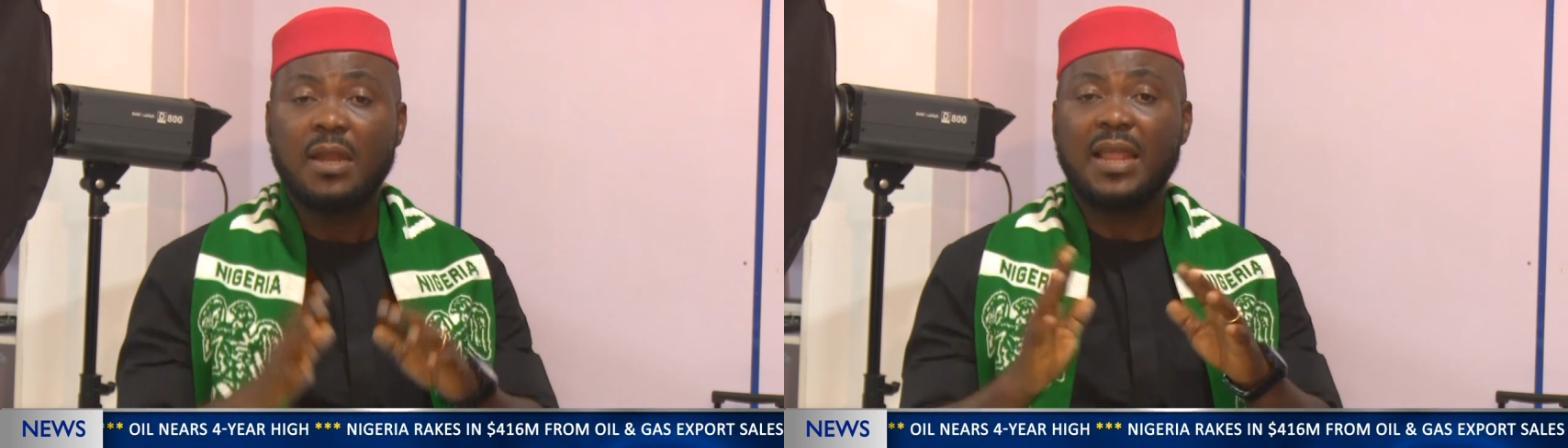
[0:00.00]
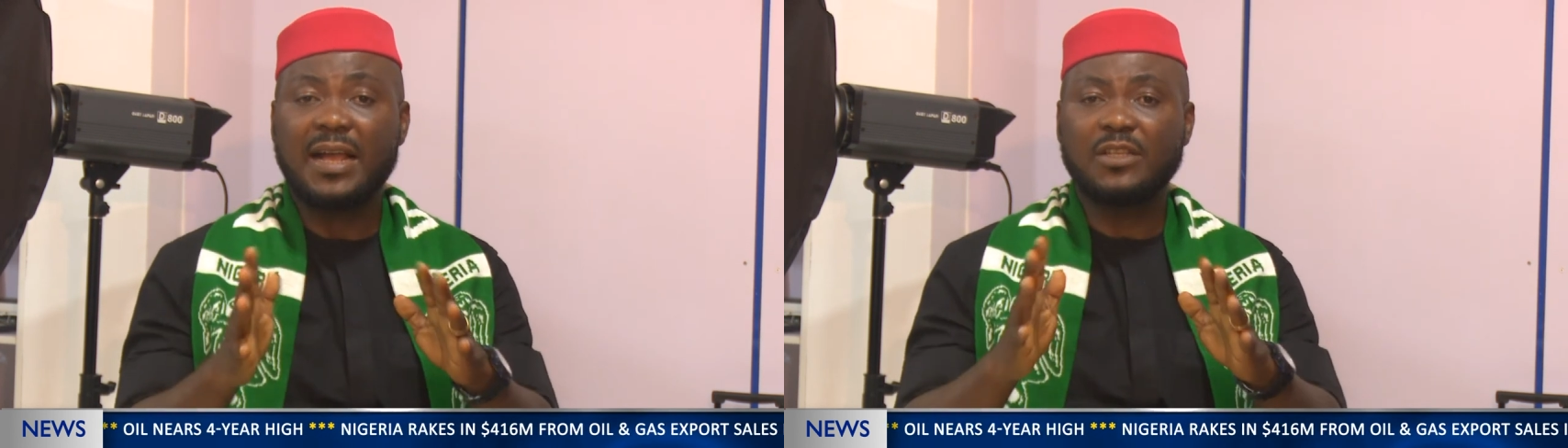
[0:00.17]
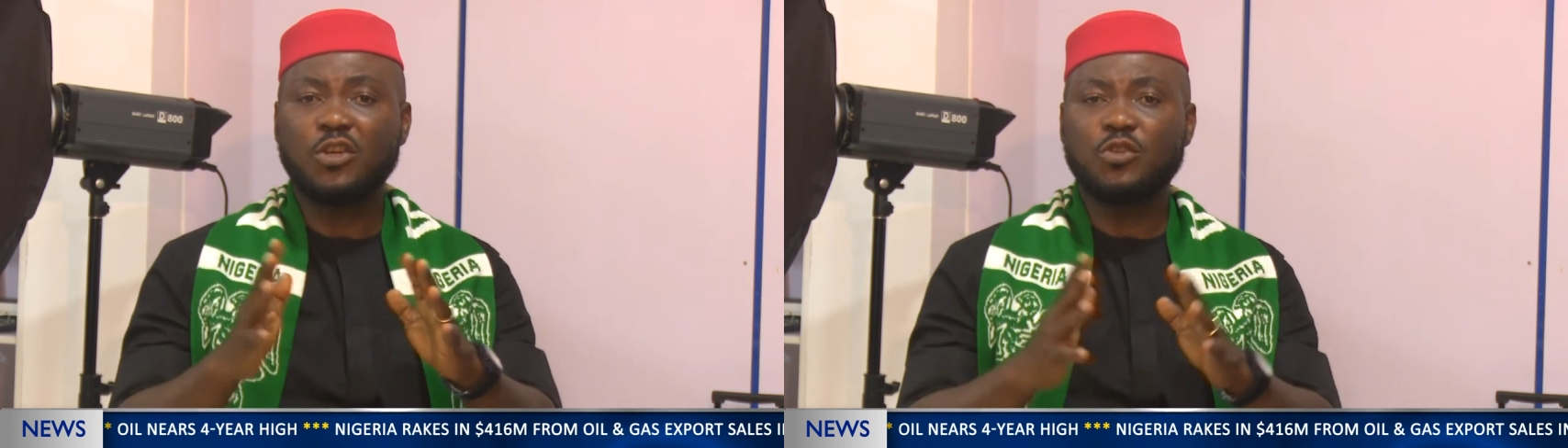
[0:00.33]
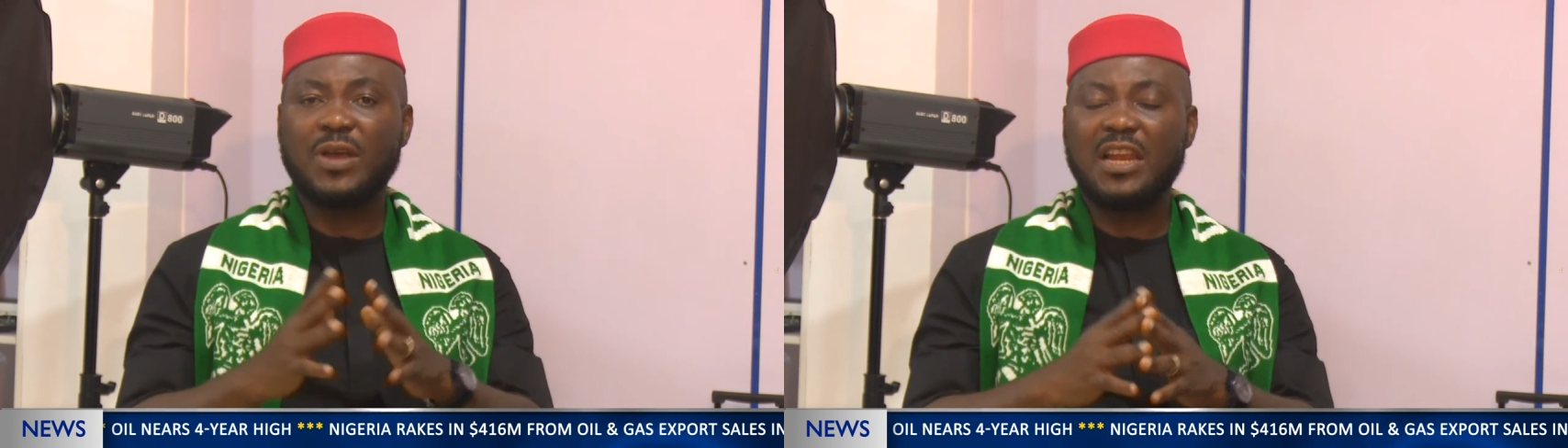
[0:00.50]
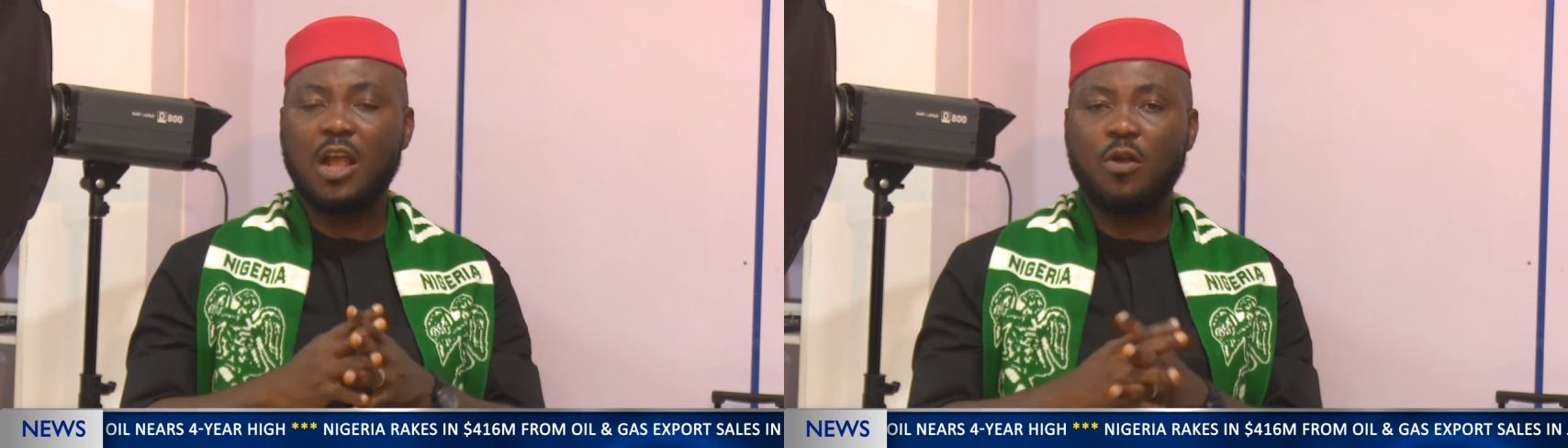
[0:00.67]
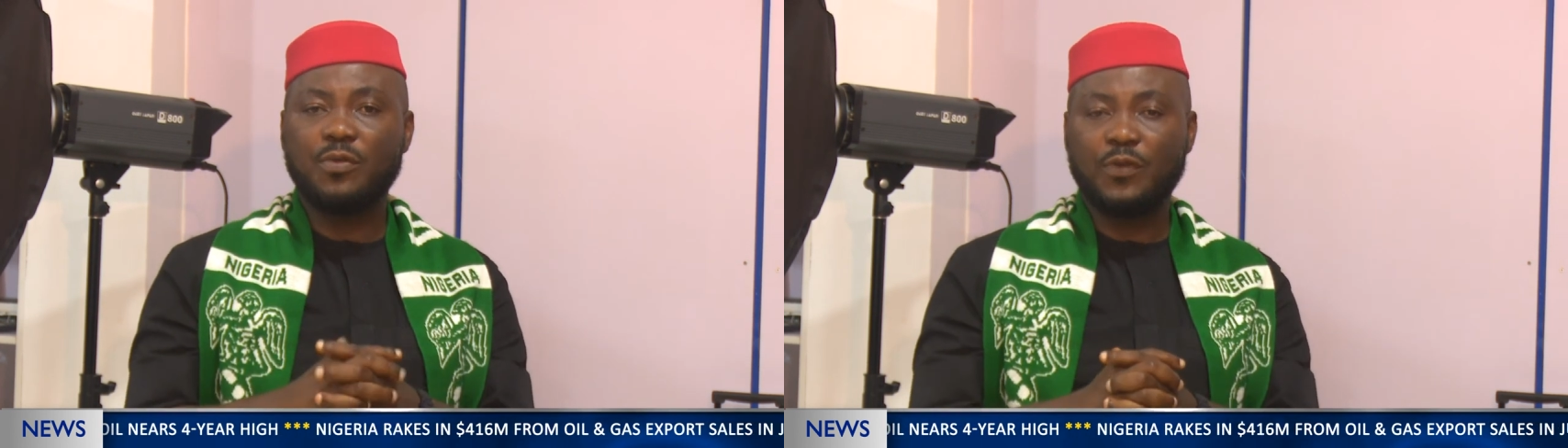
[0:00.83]
Like I told you
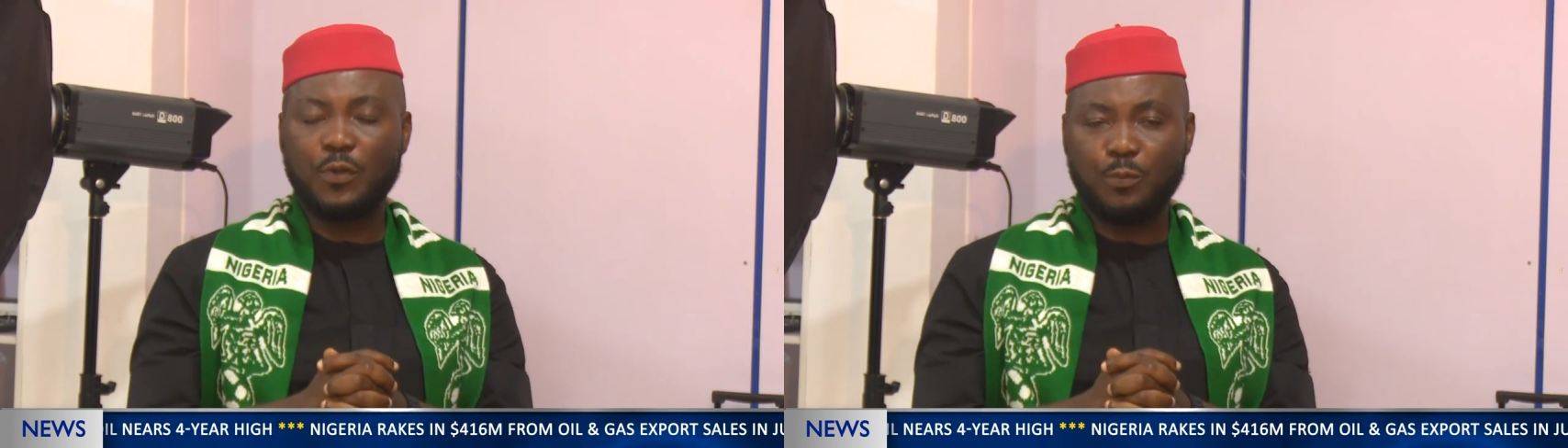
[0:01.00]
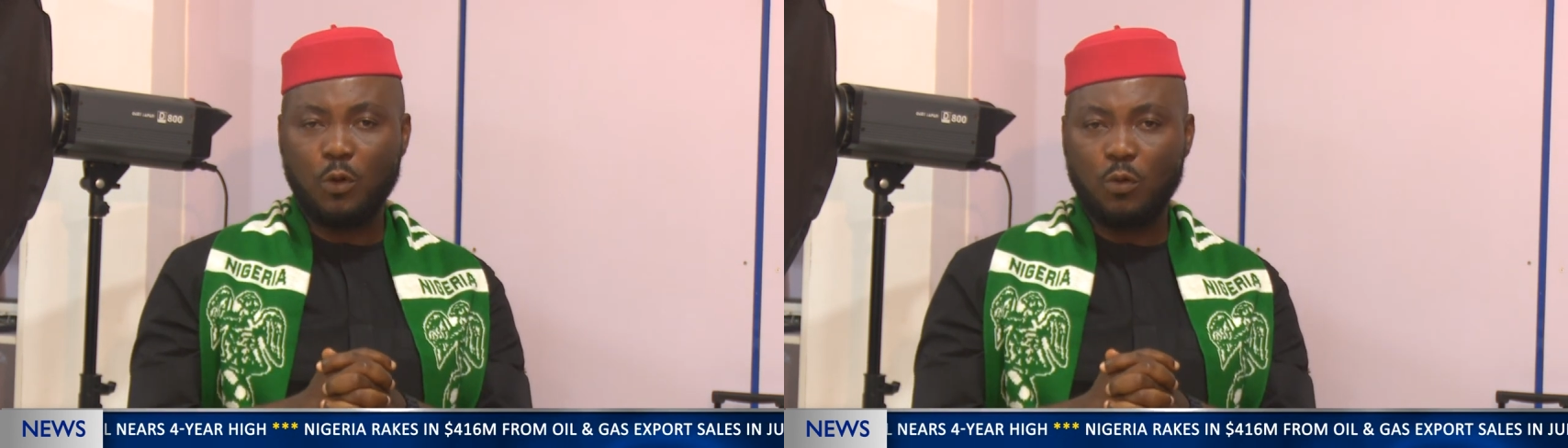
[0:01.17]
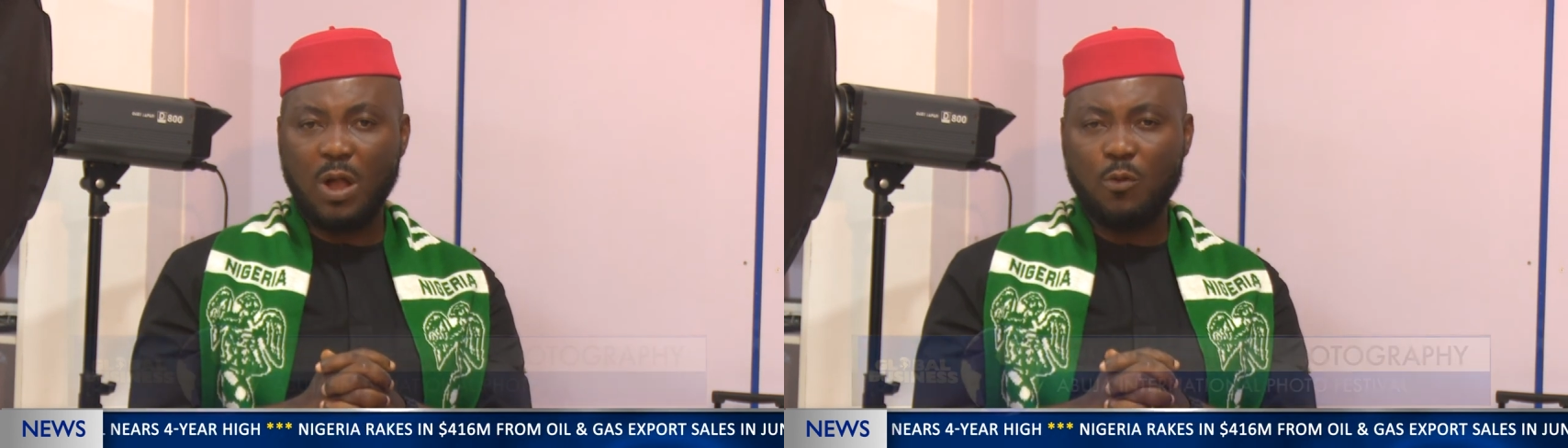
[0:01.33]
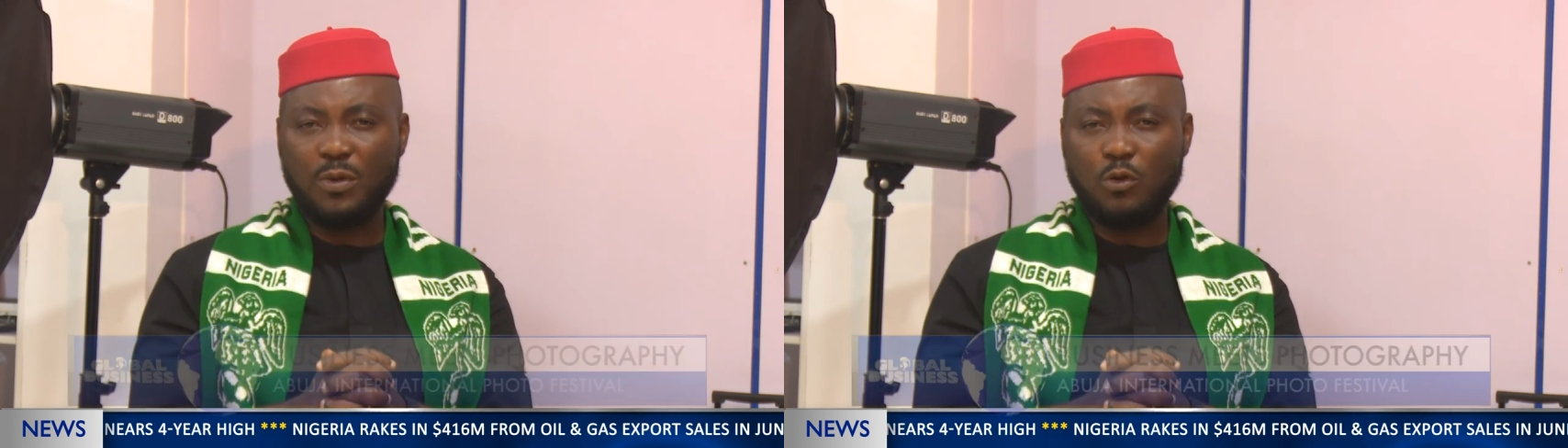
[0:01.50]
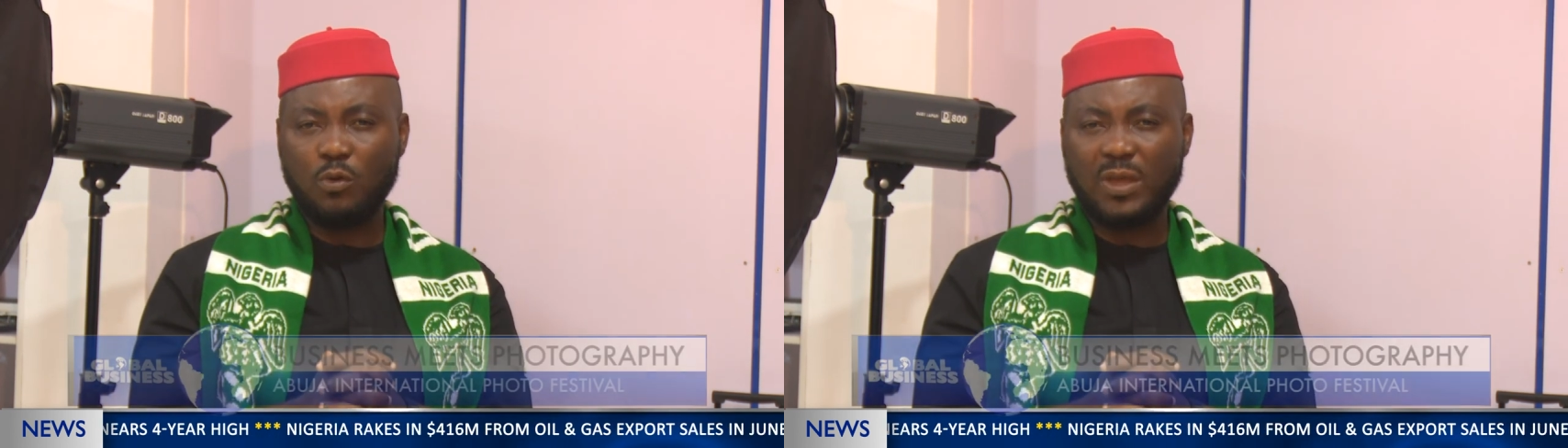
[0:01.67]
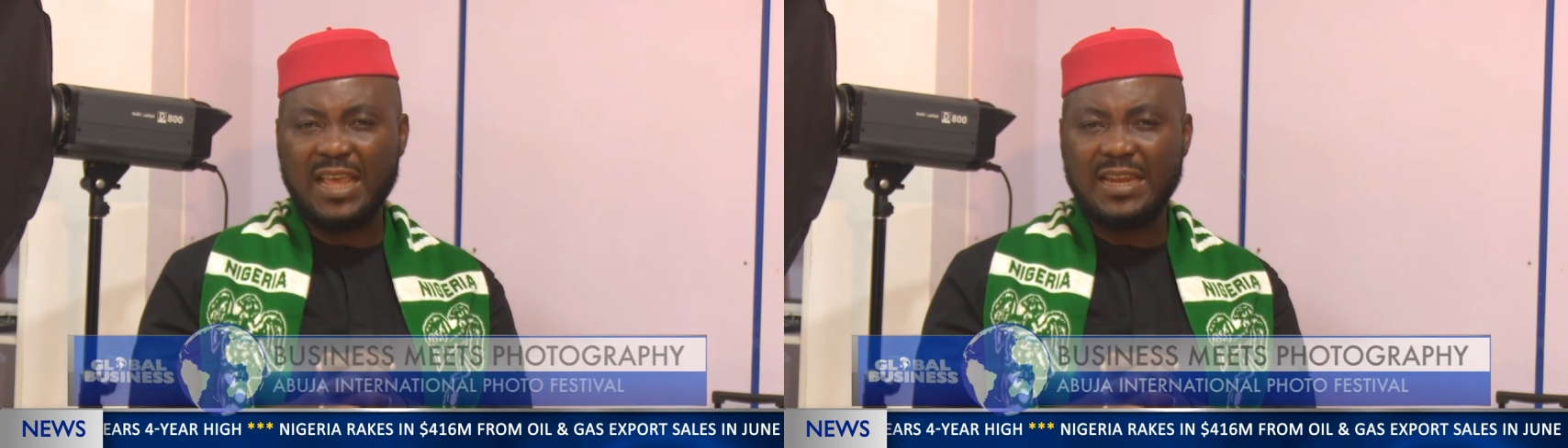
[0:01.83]
earlier on in the program, we're
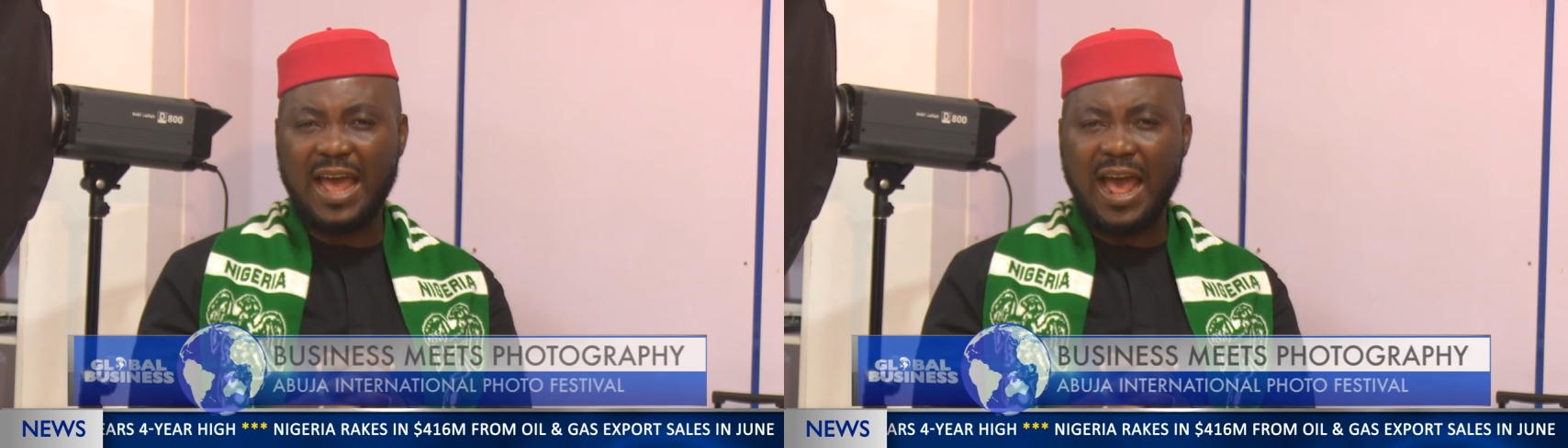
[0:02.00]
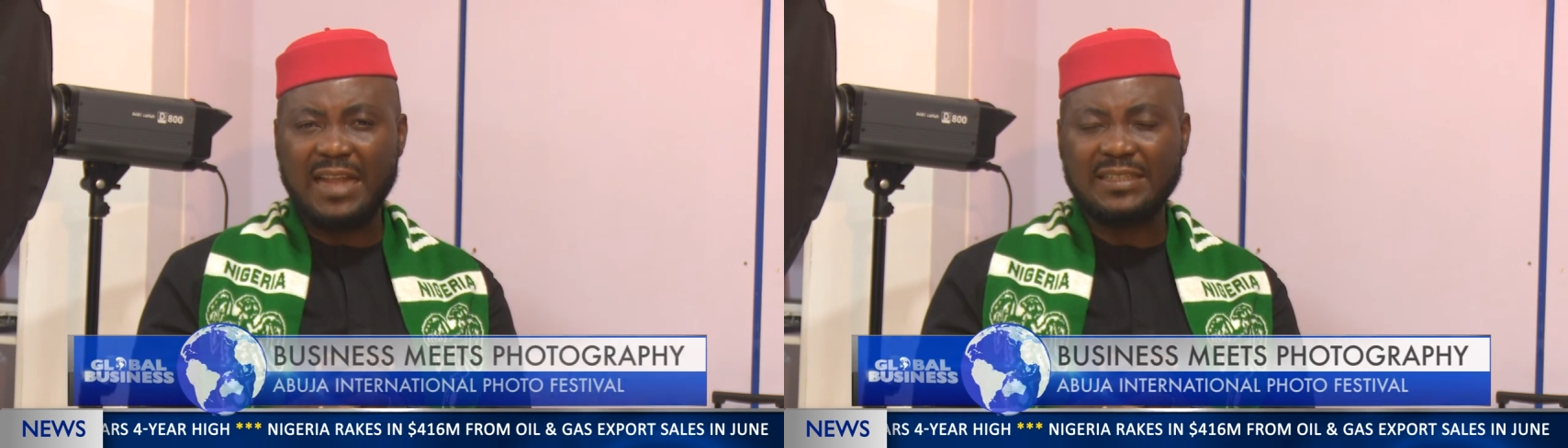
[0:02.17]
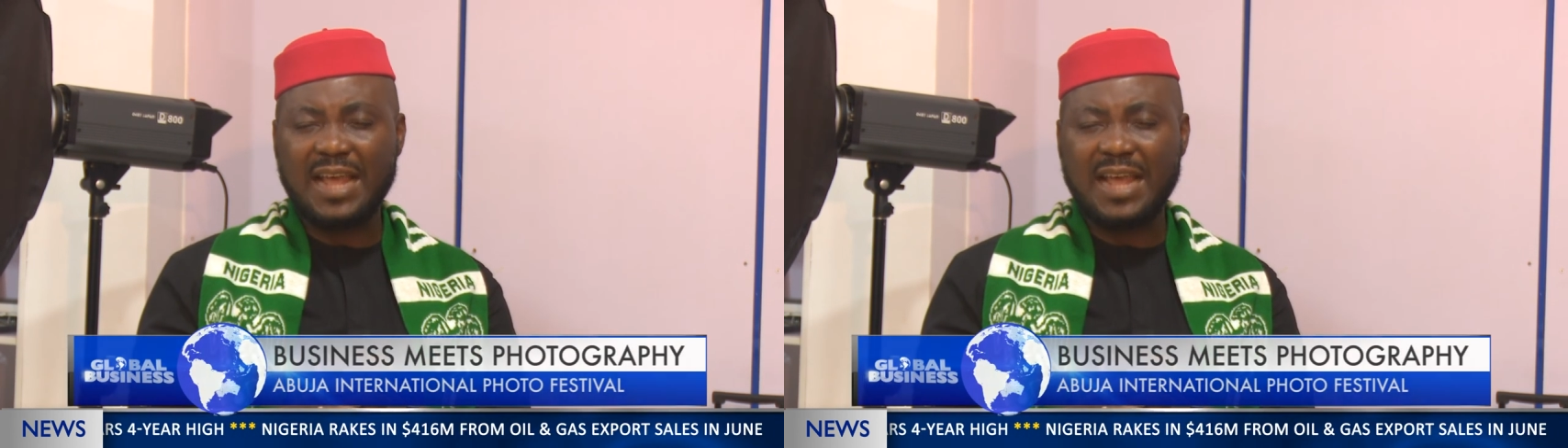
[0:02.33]
looking at